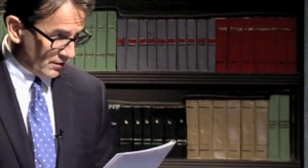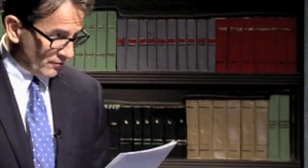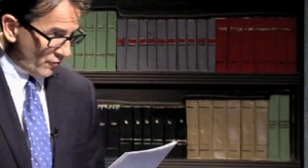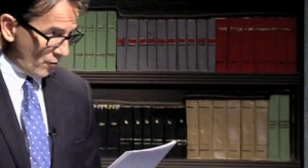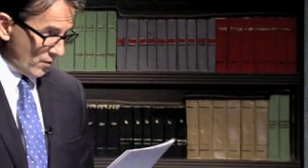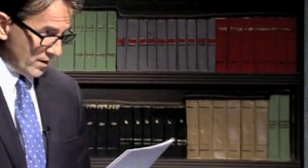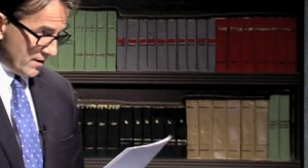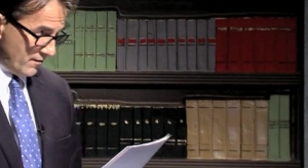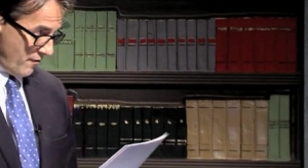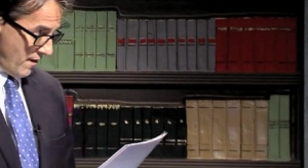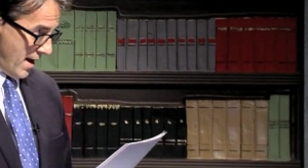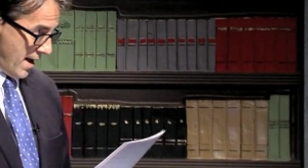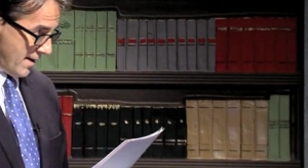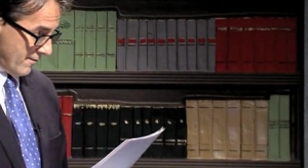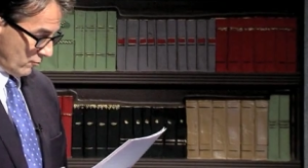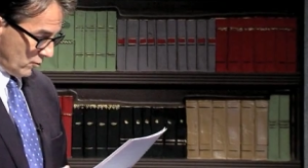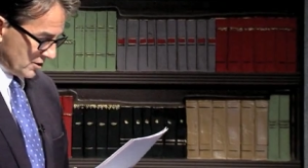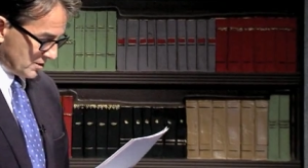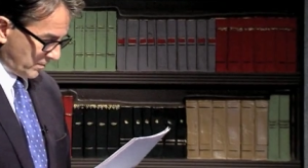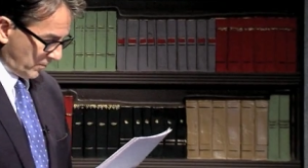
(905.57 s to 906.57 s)
45,
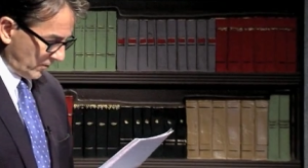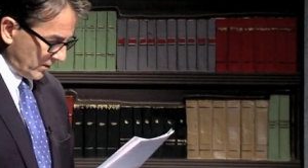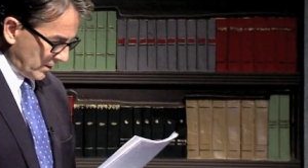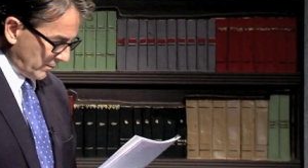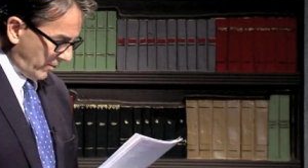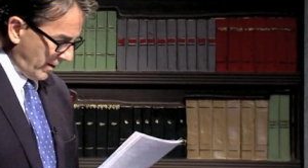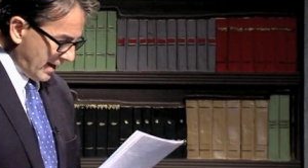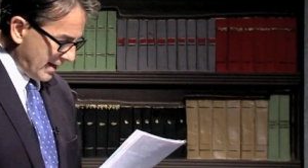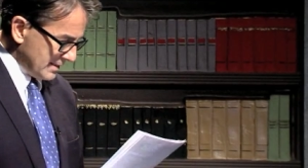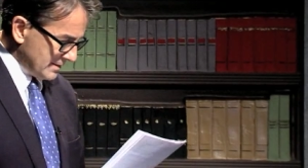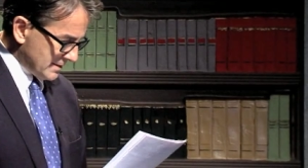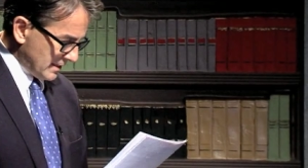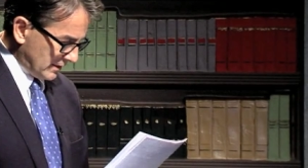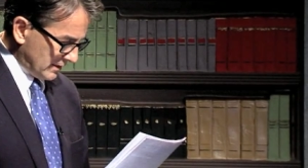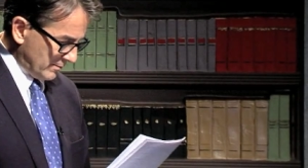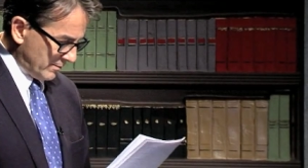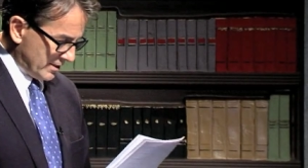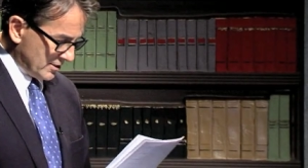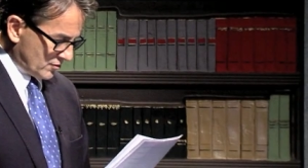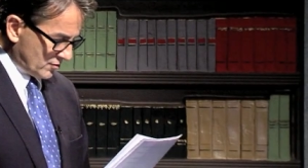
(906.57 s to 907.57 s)
Whispering Pines
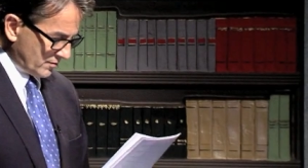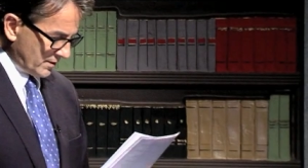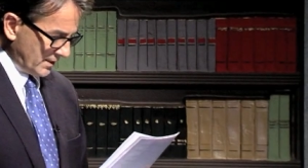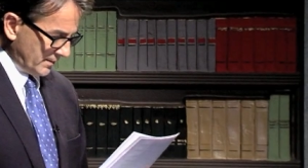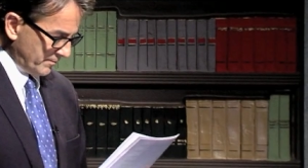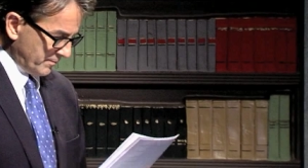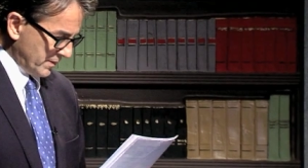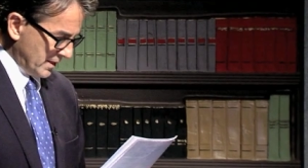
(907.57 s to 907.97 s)
Elementary.